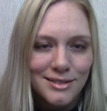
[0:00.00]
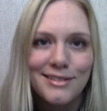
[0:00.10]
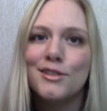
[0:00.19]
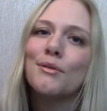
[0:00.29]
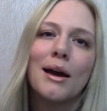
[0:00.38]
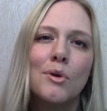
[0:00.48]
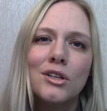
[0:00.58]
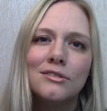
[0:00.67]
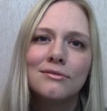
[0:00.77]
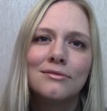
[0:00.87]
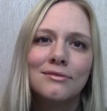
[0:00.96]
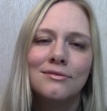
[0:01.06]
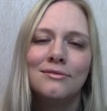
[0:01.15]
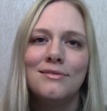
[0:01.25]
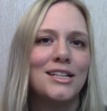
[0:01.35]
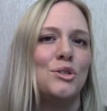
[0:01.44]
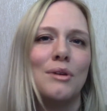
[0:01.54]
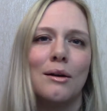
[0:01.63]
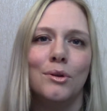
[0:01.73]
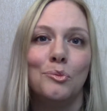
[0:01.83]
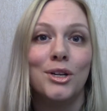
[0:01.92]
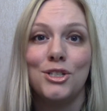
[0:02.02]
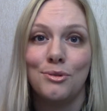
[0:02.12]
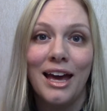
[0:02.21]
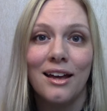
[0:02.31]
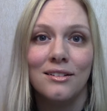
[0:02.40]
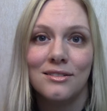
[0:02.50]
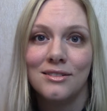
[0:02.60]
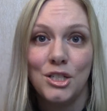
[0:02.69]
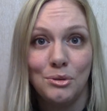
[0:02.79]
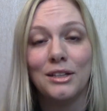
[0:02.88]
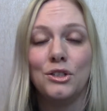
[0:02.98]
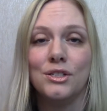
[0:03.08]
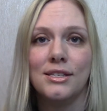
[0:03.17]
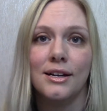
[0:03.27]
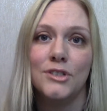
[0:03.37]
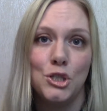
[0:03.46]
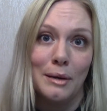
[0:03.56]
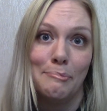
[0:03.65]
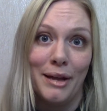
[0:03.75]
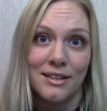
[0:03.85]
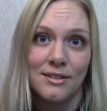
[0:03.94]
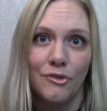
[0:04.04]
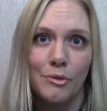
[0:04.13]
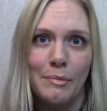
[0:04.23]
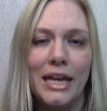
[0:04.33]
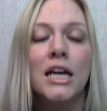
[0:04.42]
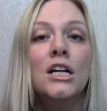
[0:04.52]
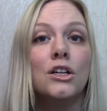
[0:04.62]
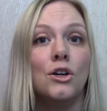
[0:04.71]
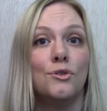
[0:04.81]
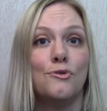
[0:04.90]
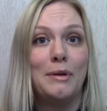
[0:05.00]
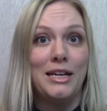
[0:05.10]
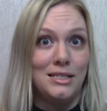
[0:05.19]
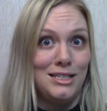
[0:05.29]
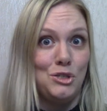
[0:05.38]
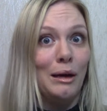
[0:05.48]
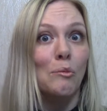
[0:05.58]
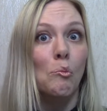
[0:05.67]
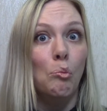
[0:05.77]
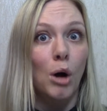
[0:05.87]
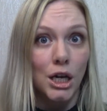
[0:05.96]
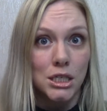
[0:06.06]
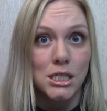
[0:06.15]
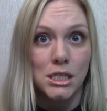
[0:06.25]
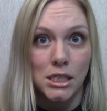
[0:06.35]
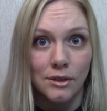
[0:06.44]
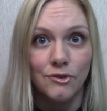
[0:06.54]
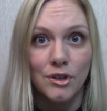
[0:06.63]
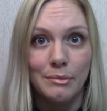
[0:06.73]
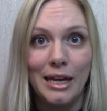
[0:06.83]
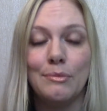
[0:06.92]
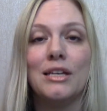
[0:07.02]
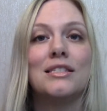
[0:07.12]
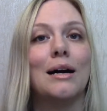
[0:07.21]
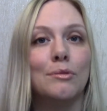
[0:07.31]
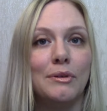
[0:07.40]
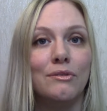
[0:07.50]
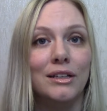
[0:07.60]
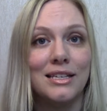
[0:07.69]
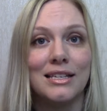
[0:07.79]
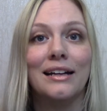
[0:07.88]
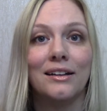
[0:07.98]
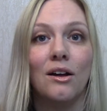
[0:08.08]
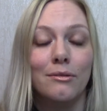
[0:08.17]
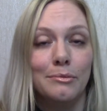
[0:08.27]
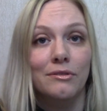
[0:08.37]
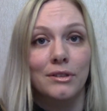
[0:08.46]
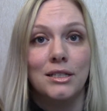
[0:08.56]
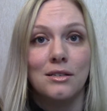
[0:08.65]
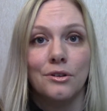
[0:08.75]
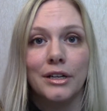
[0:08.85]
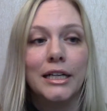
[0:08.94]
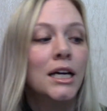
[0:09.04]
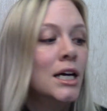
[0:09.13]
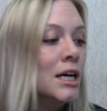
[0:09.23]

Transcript: Did you get one? Did you get one? What did you get? Did you get good stuff? Did you get better stuff than me? God forbid, did you get worse stuff than me? Because that would be really sad and I would be really sorry.